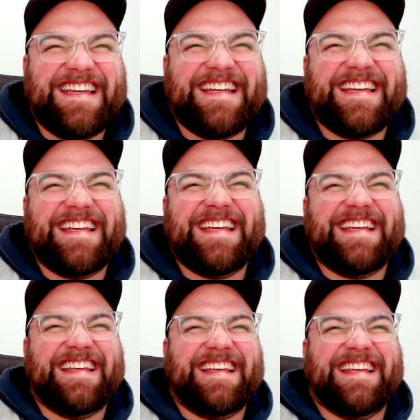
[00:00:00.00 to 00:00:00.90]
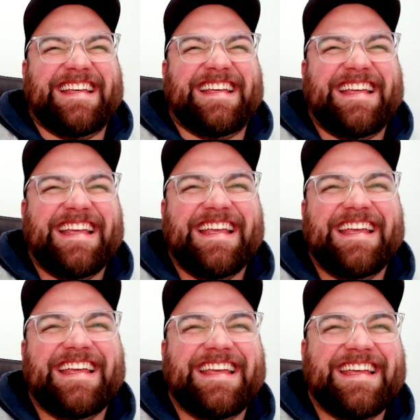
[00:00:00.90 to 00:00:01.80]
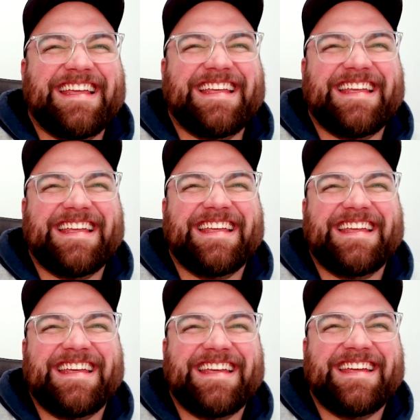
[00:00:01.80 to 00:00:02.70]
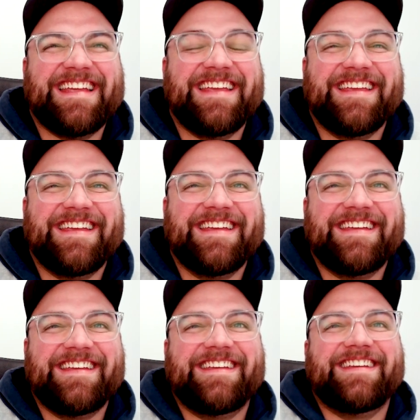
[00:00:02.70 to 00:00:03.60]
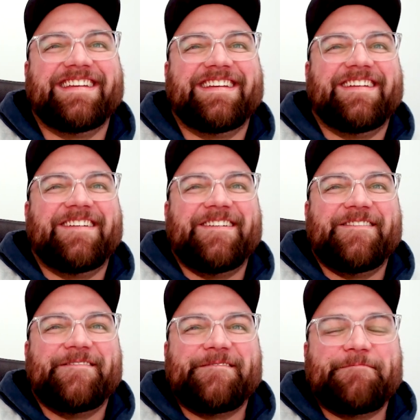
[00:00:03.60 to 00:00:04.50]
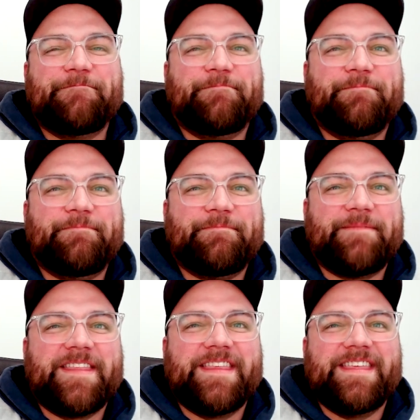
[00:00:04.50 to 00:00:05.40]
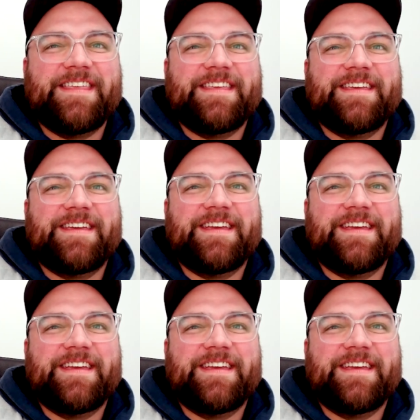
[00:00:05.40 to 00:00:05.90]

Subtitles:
The person shown says nothing.